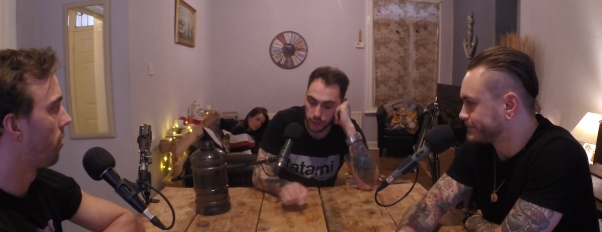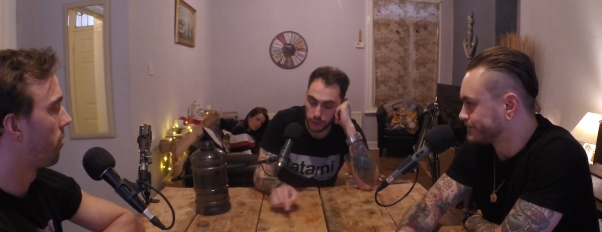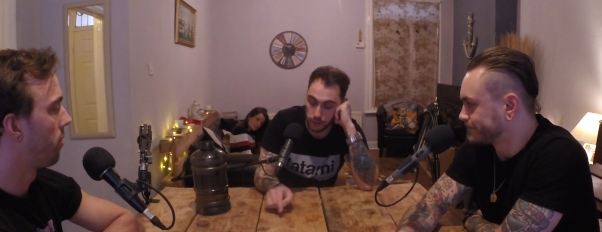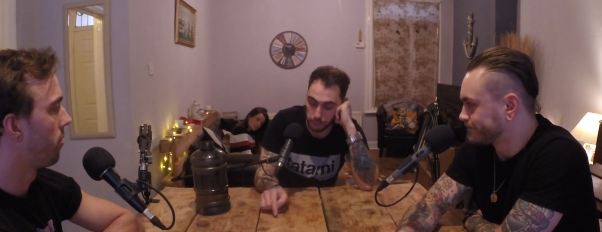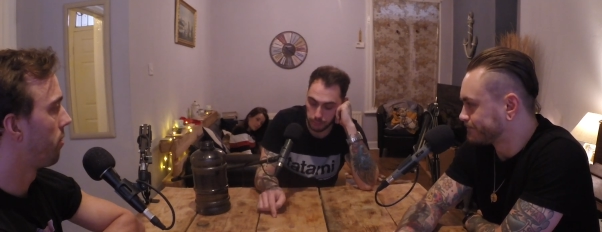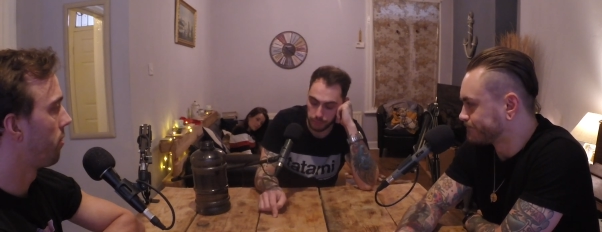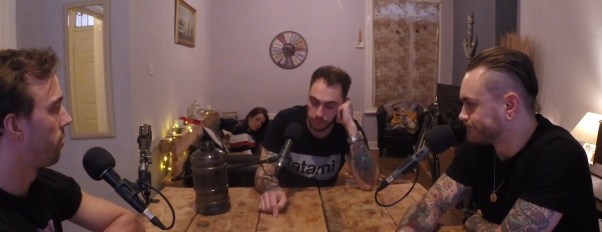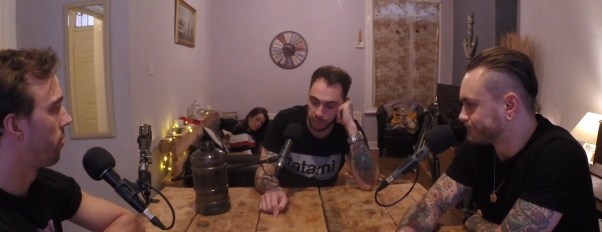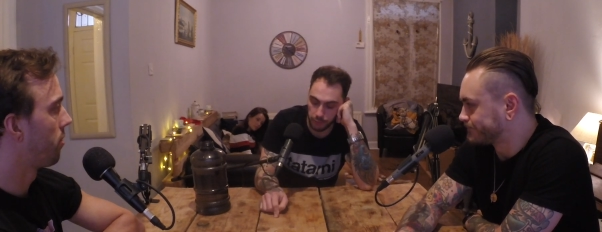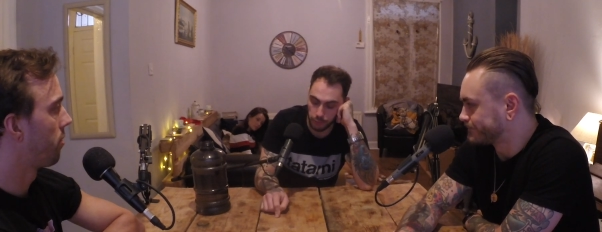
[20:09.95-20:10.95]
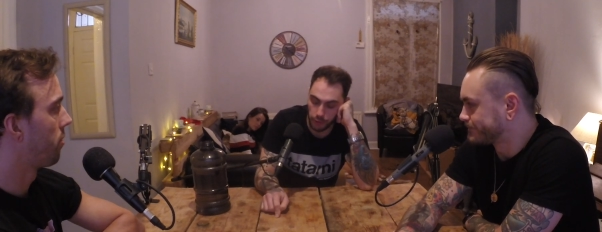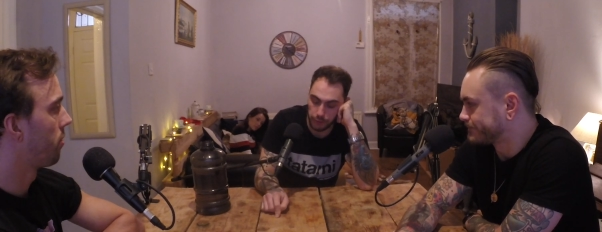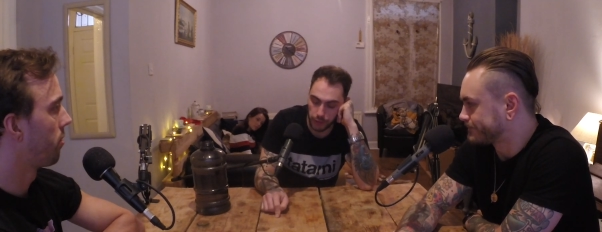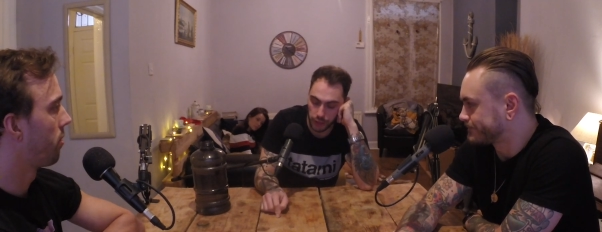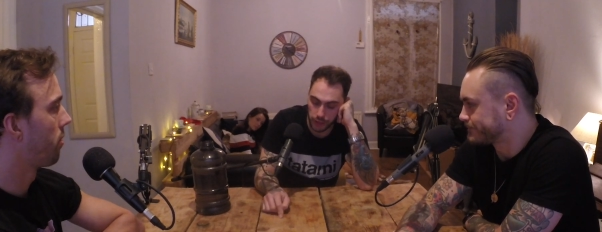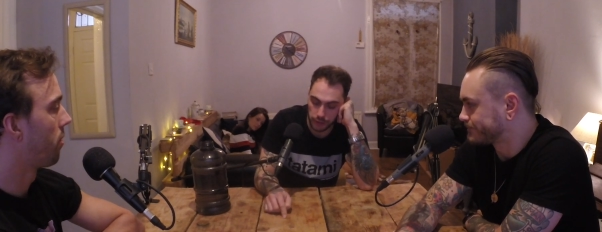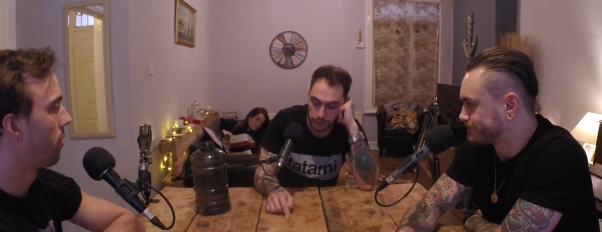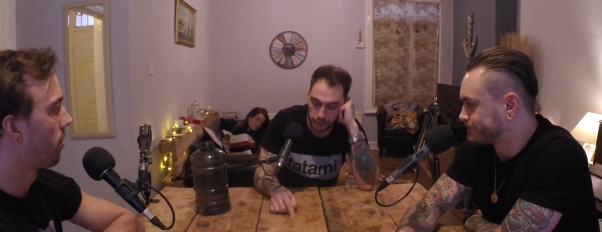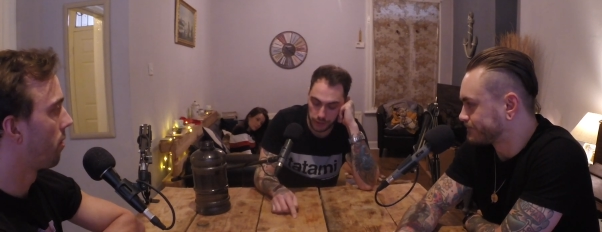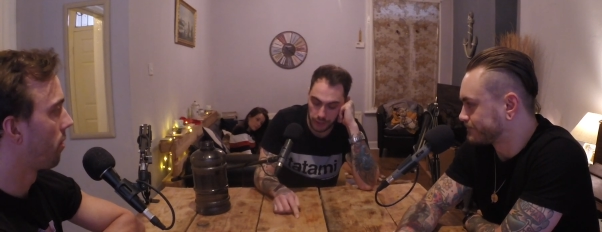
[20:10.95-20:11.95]
Speaker 1: some rather
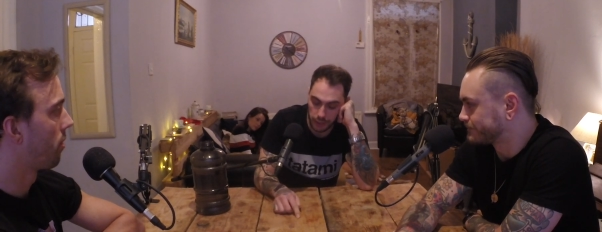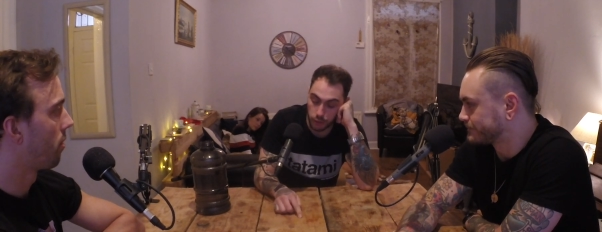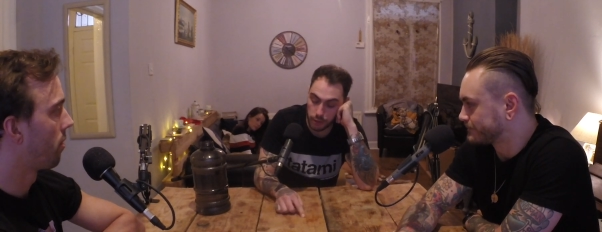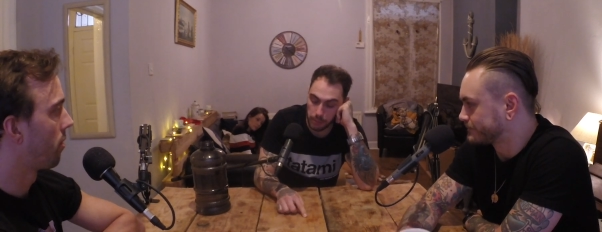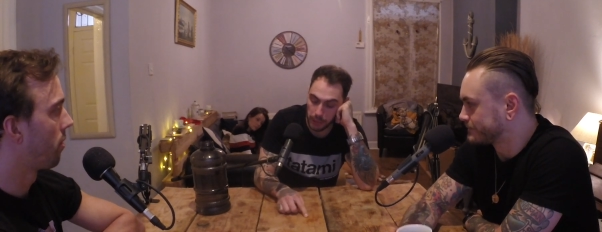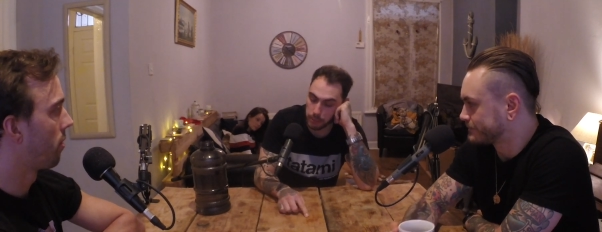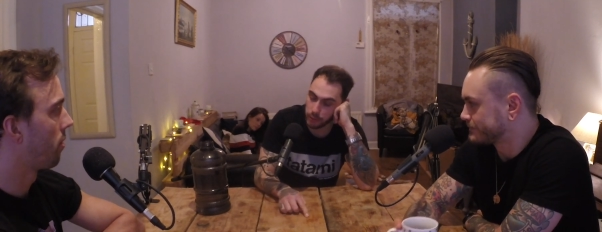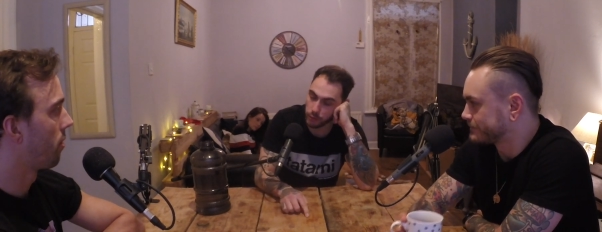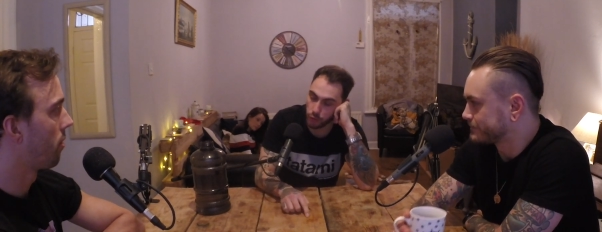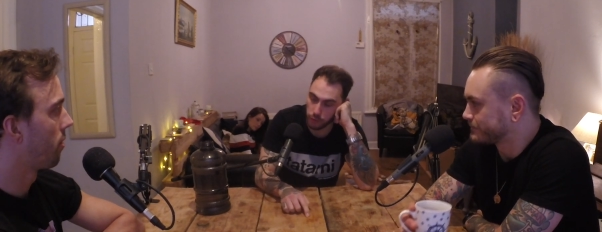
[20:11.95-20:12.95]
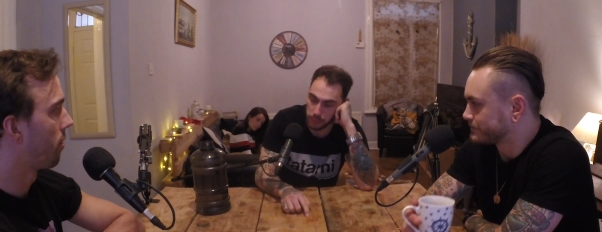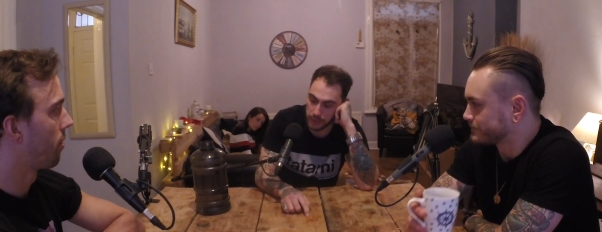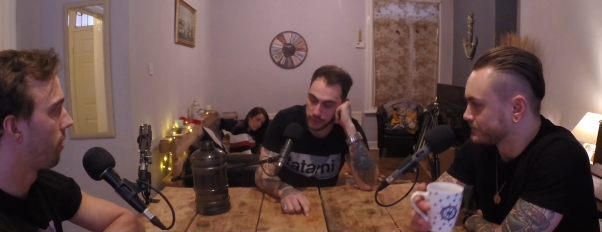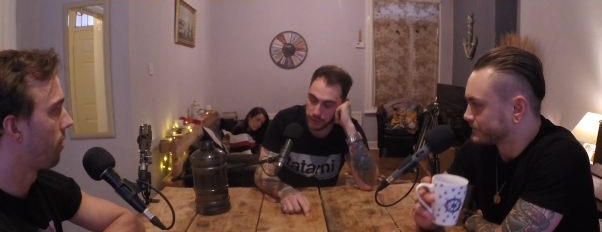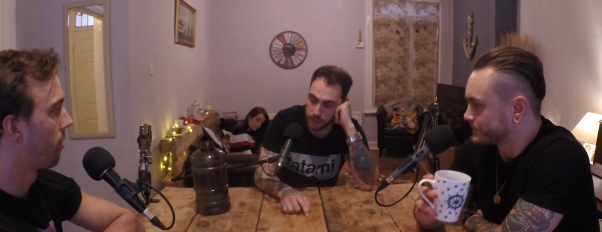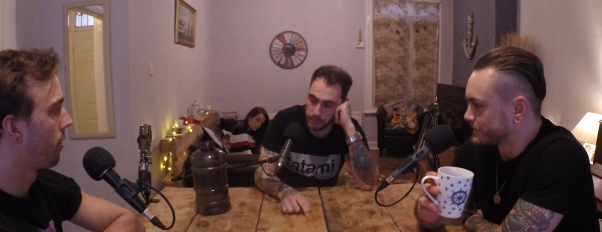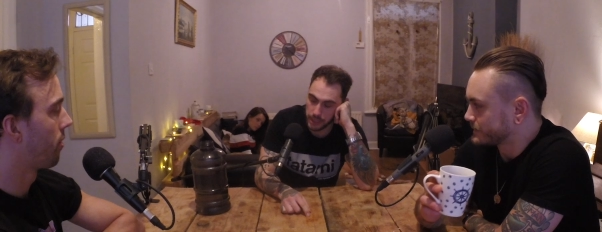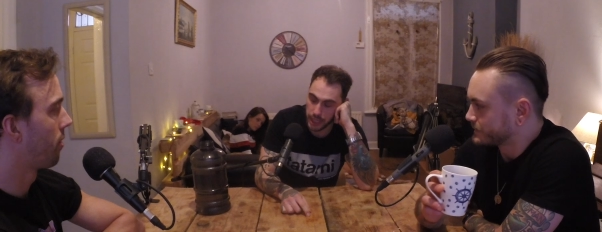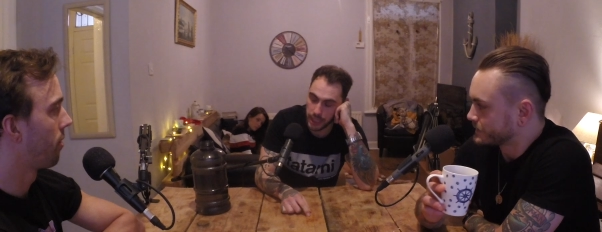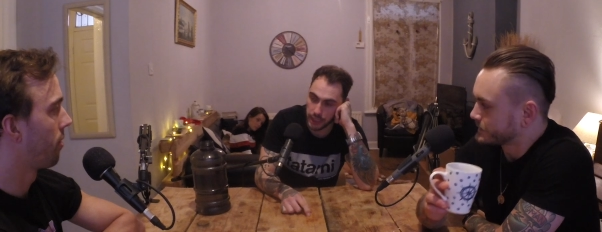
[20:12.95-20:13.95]
dangerous people drove past us in a
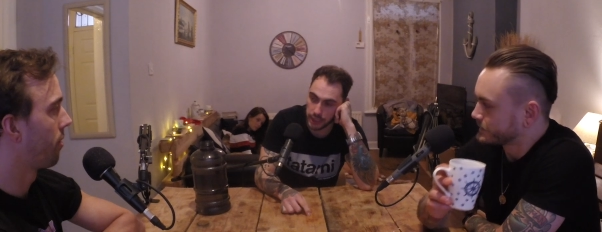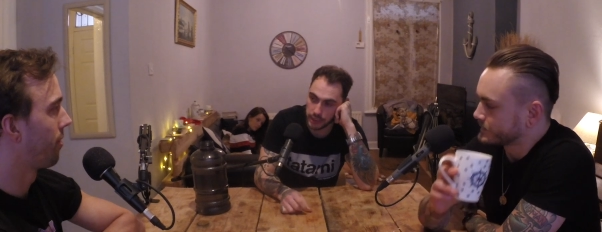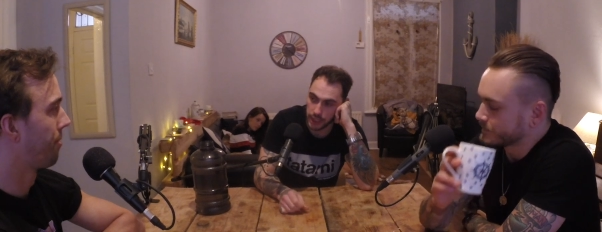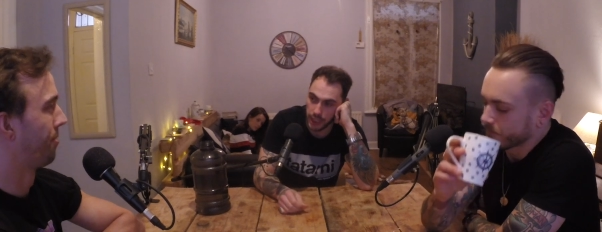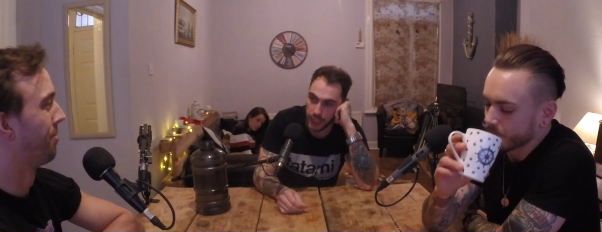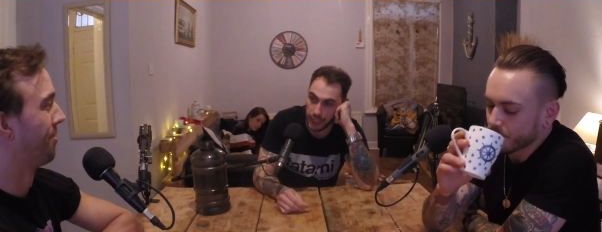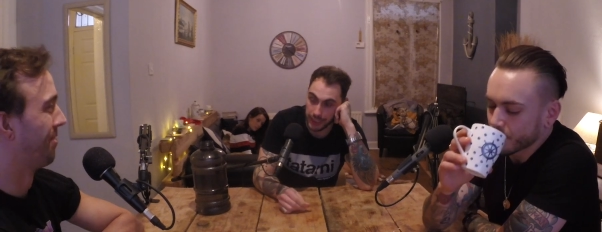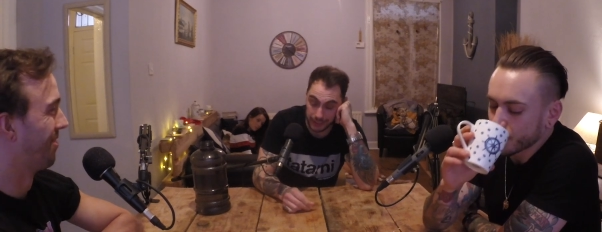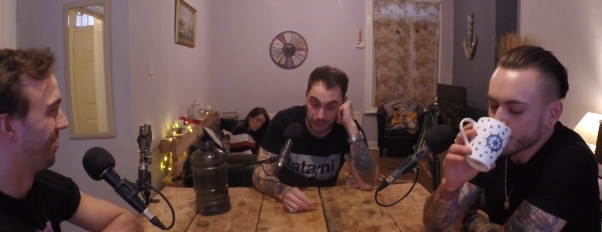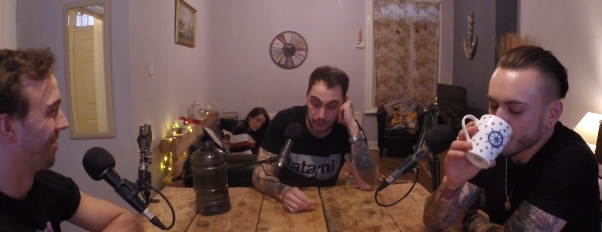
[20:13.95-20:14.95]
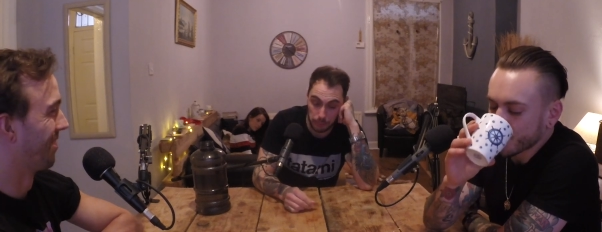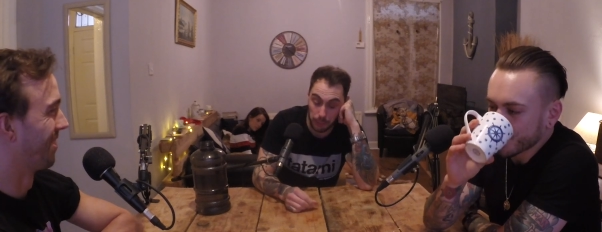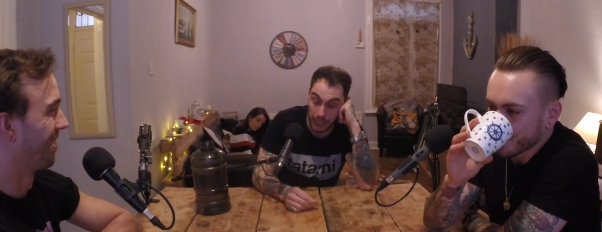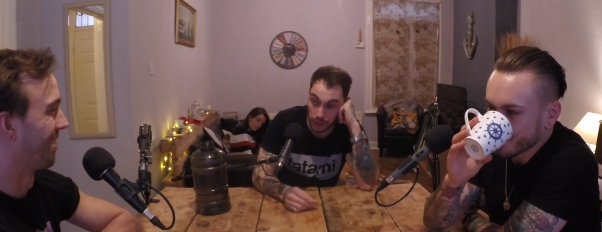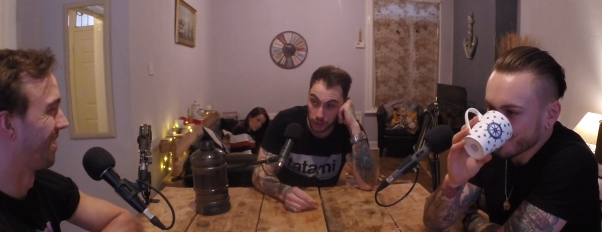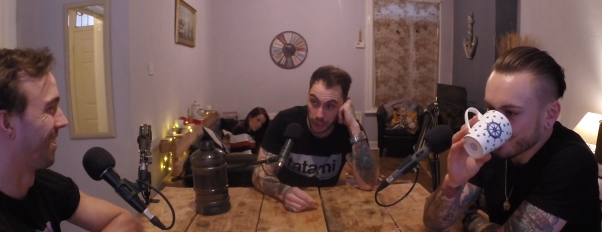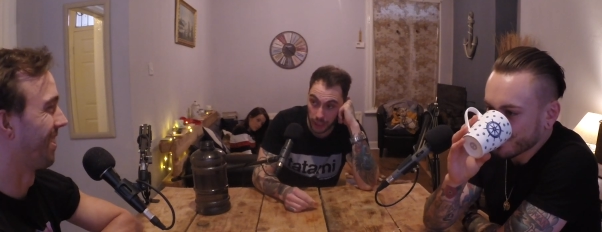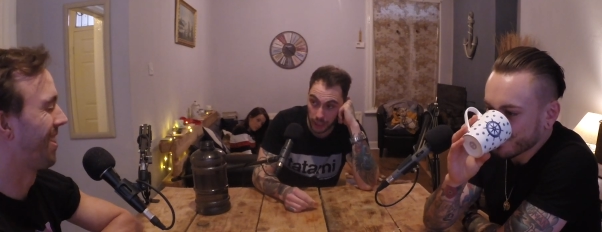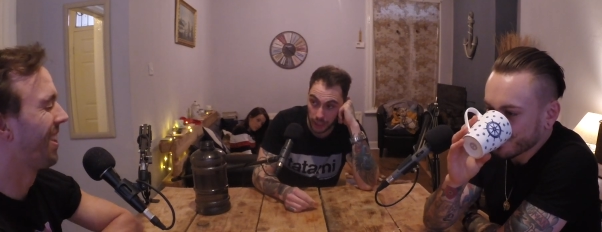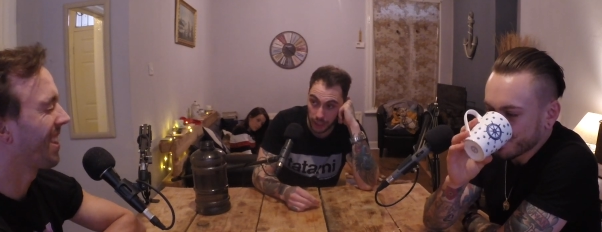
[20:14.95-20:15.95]
Mercedes, and he spat on
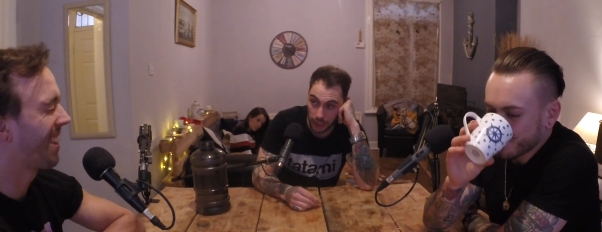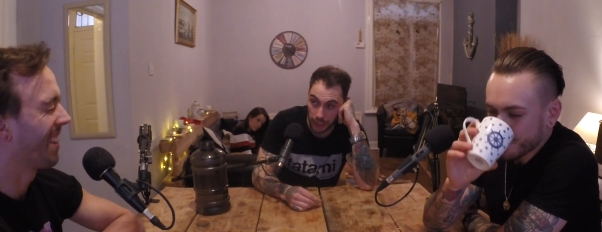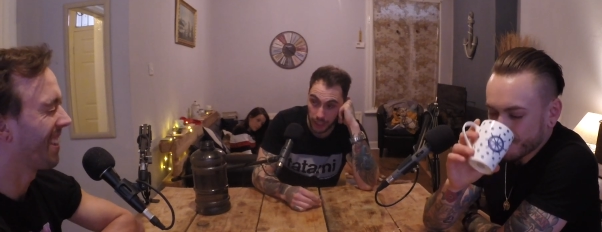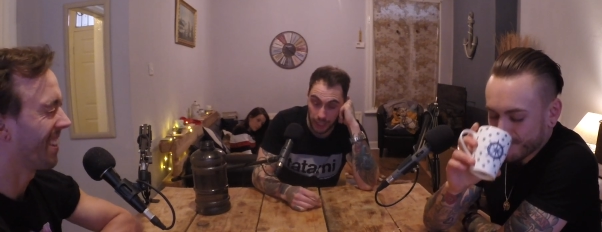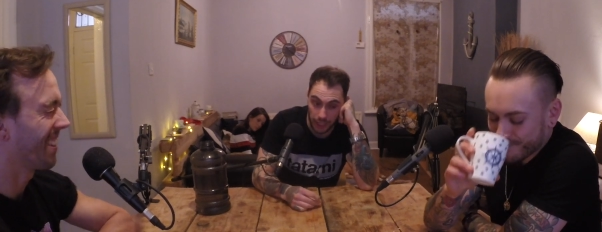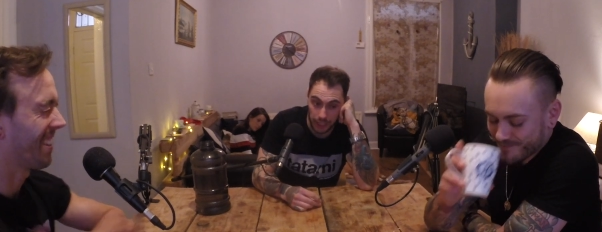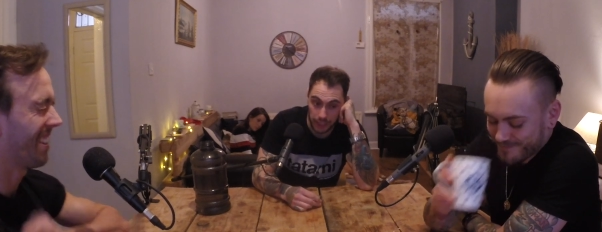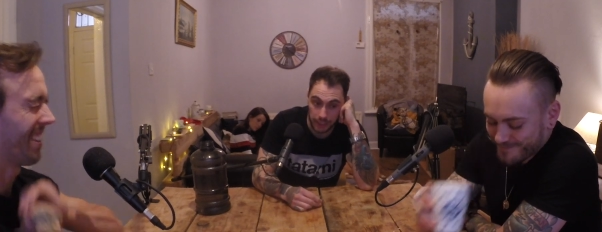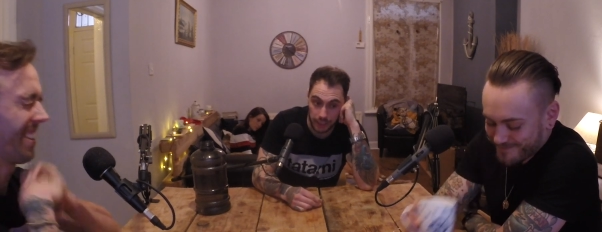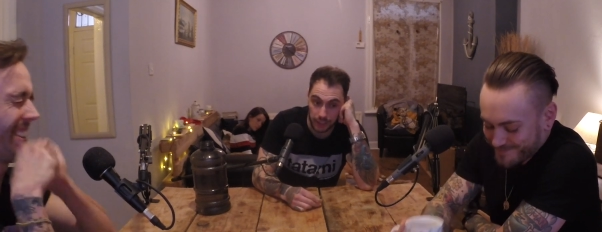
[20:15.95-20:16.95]
it, and